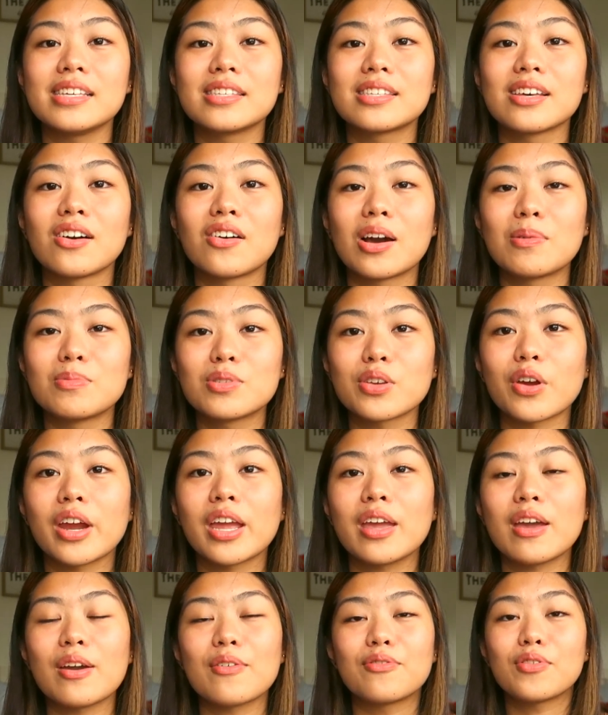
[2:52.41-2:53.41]
so I'm
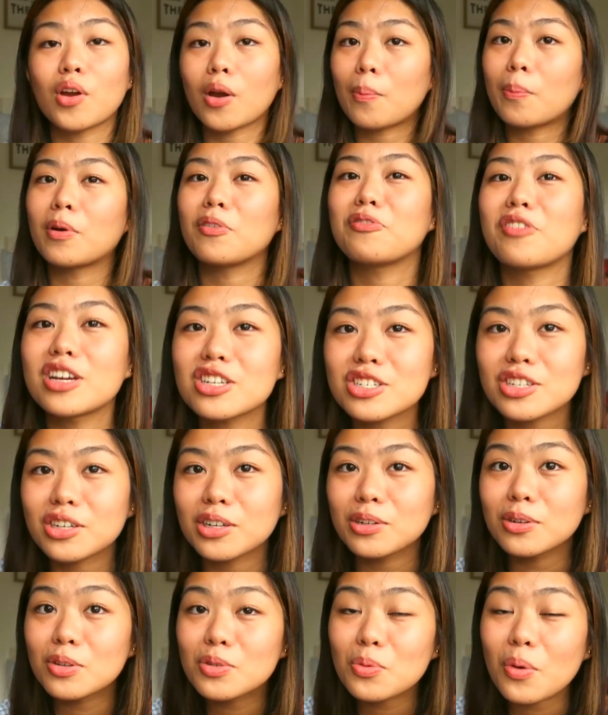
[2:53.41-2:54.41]
sorry if you're a
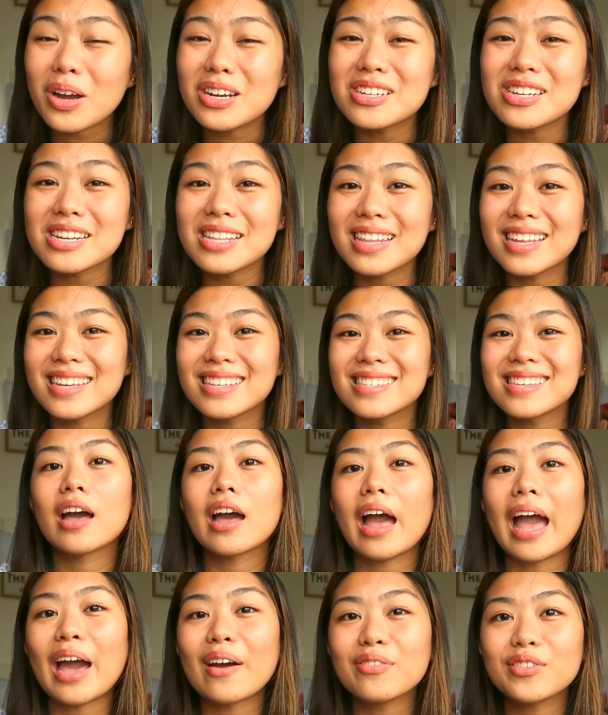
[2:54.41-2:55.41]
professional who's watching this.
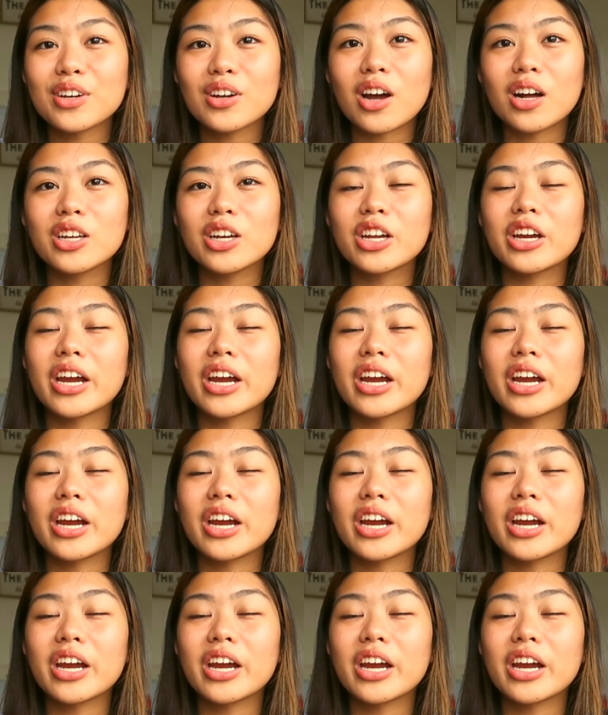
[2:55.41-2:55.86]
After color